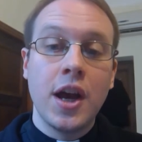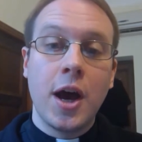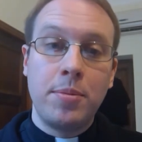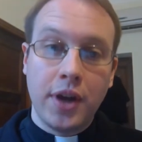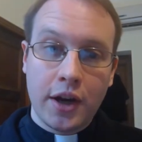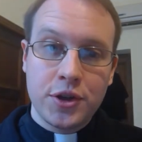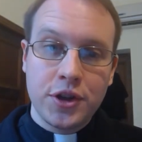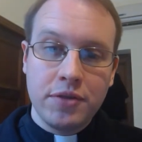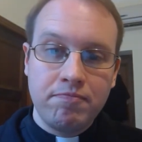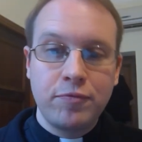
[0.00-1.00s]

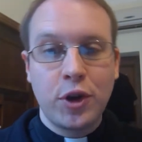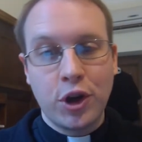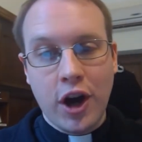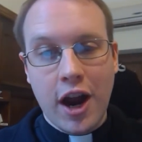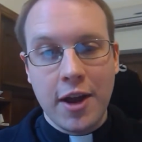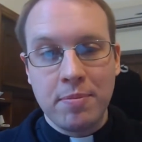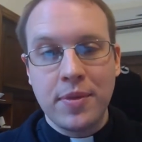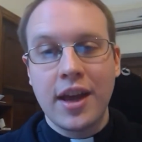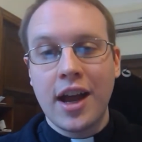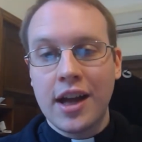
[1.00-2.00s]
abduction,
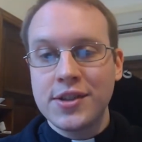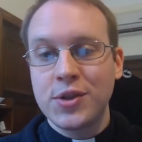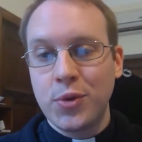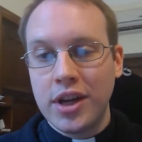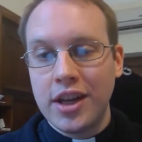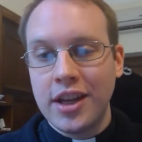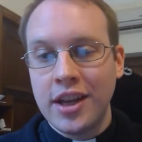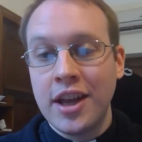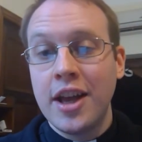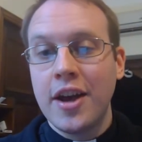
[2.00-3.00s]
crime,
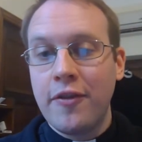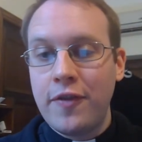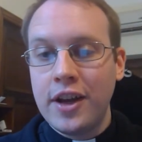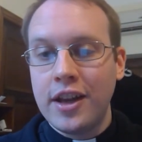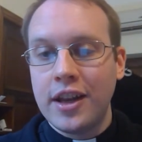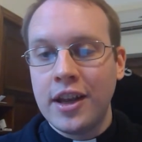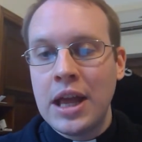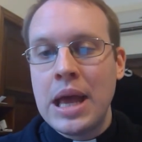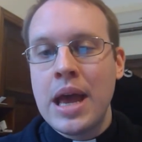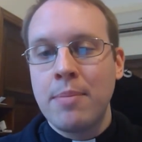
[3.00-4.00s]
consanguinity, affinity,